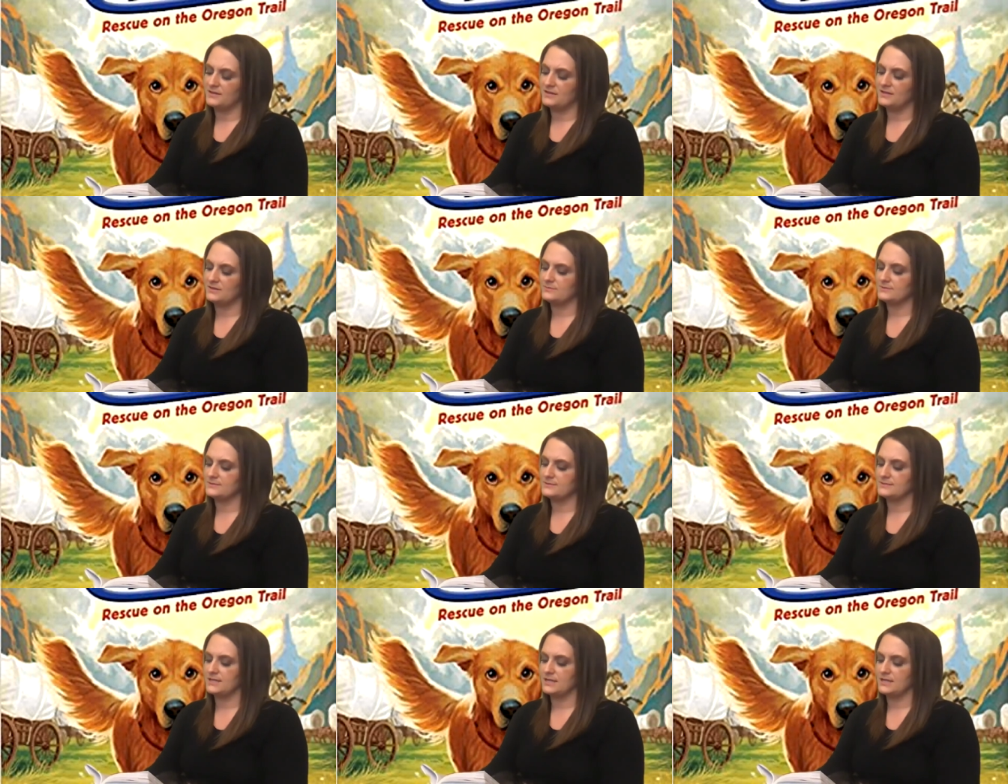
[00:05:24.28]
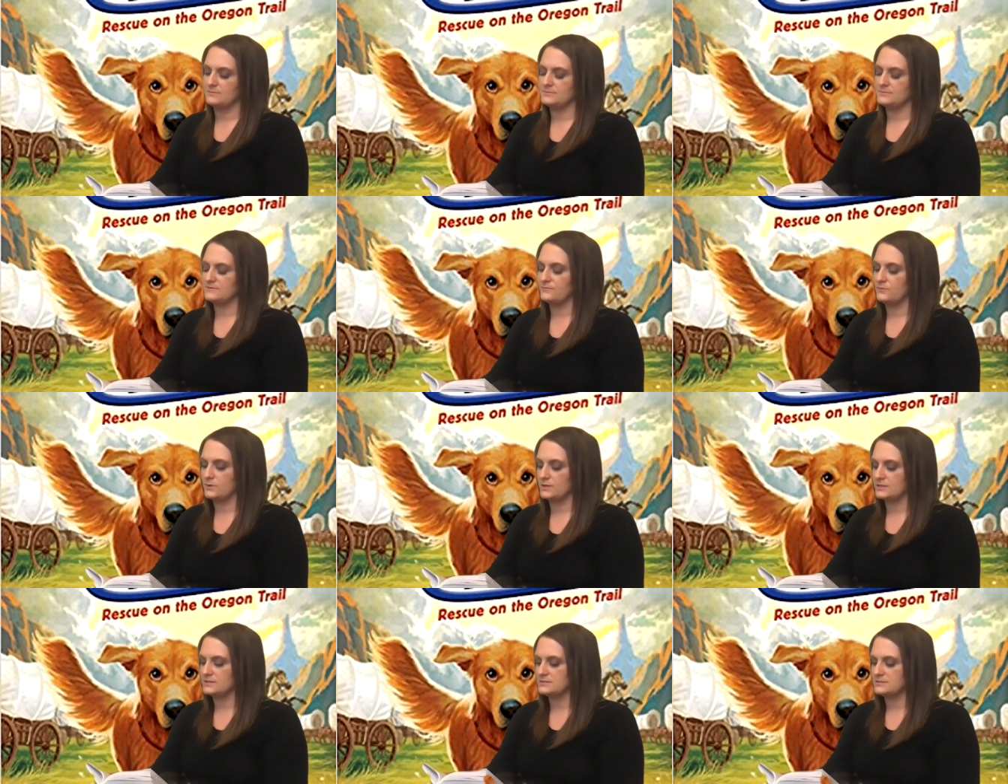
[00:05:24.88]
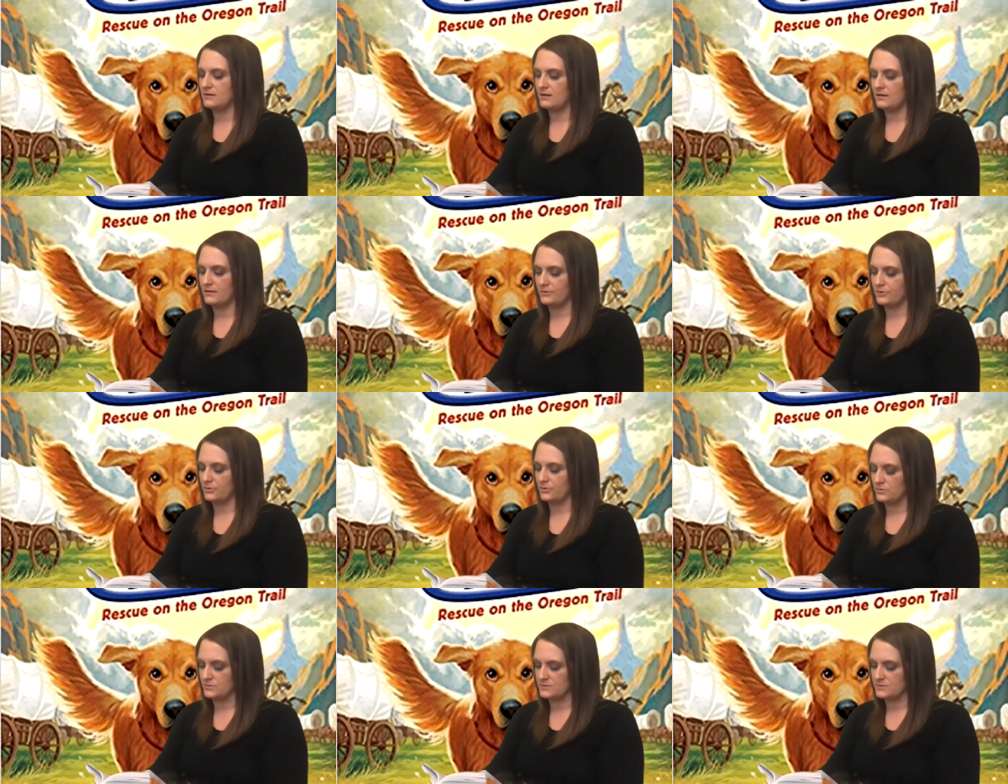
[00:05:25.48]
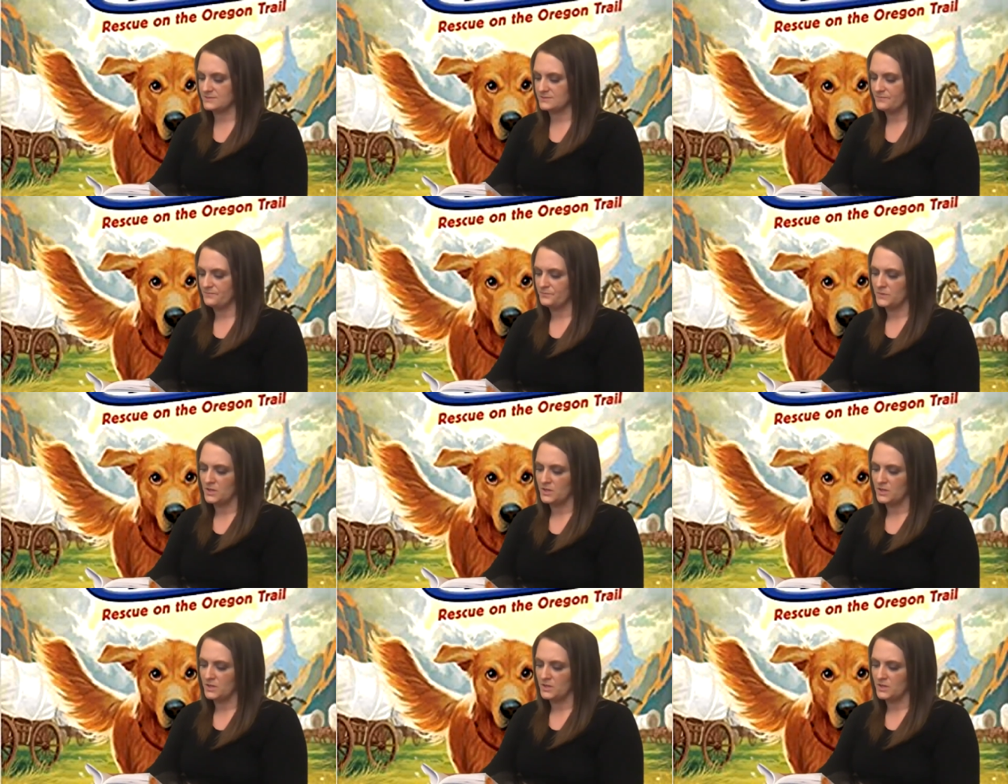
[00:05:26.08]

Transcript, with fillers: it was Sam's voice, not Luke's.